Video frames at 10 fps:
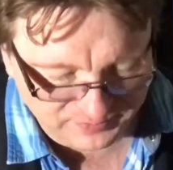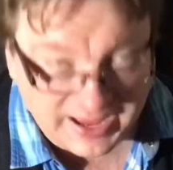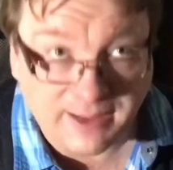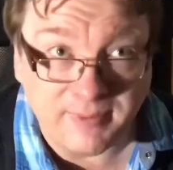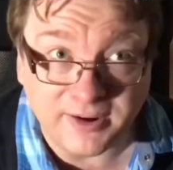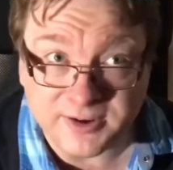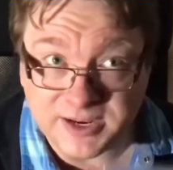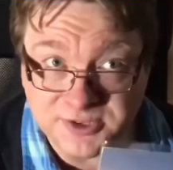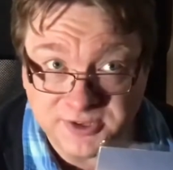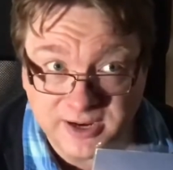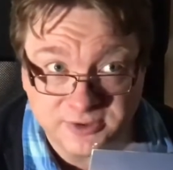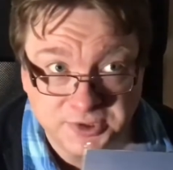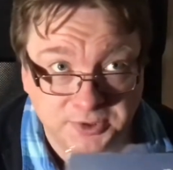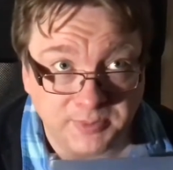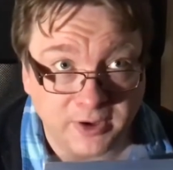ABBA connection here
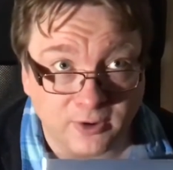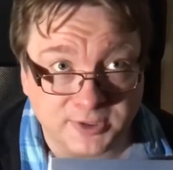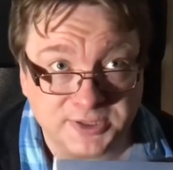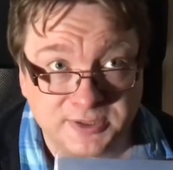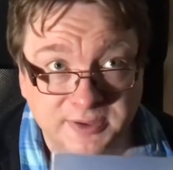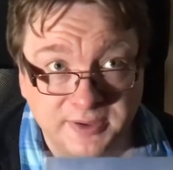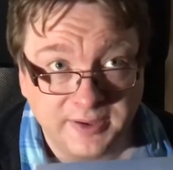too, because